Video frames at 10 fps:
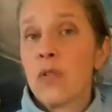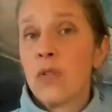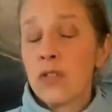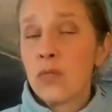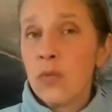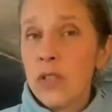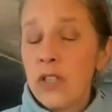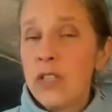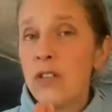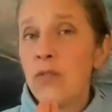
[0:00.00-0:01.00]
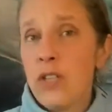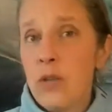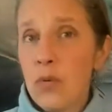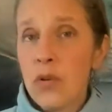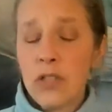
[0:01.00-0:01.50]
So it's really,
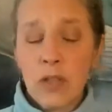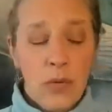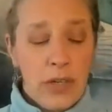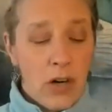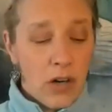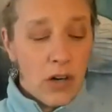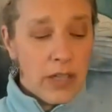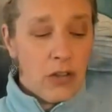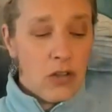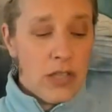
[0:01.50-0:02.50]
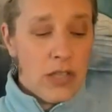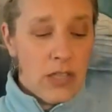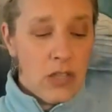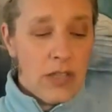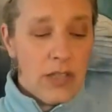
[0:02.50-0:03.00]
really important to bring heart energy into